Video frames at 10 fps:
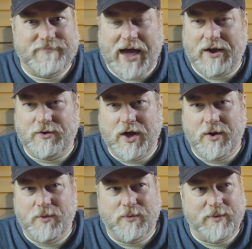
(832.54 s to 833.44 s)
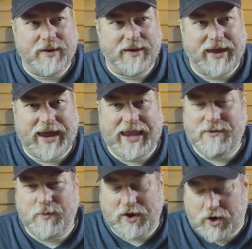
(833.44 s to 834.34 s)
I don't know,
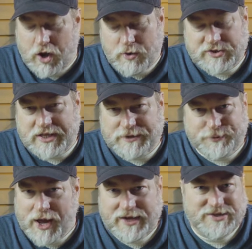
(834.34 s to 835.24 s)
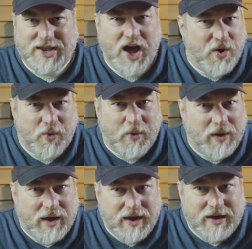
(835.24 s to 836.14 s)
anywhere close to this price? No.
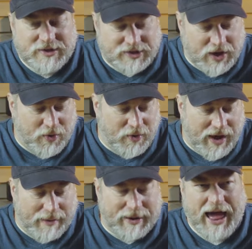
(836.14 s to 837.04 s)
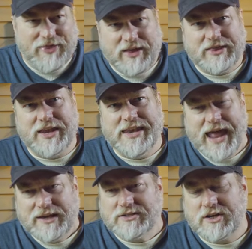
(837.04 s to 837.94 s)
So, I mean, I think the
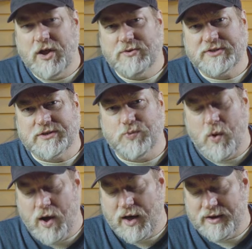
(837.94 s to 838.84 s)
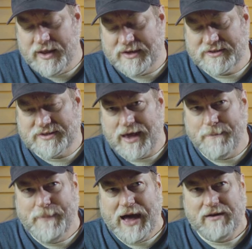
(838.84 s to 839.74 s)
next closest one is
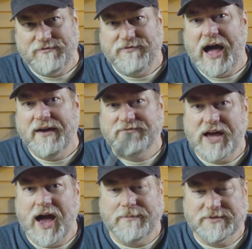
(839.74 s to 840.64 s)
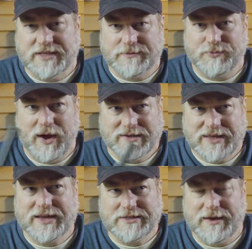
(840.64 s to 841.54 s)
about 5 times this price. I
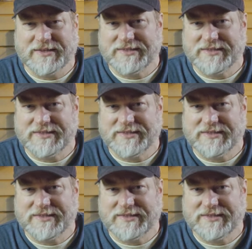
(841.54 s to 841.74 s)
think it's about